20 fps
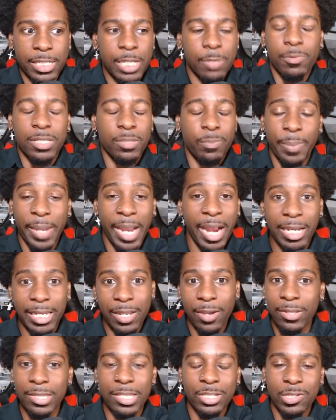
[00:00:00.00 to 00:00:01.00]
He was barely
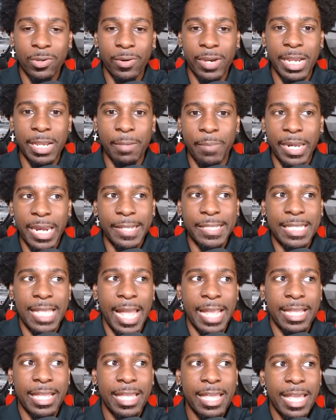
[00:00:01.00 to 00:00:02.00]
on the screen, but it's
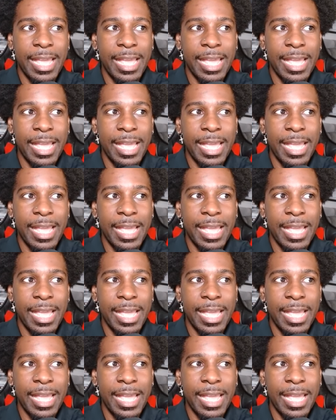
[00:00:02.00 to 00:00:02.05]
like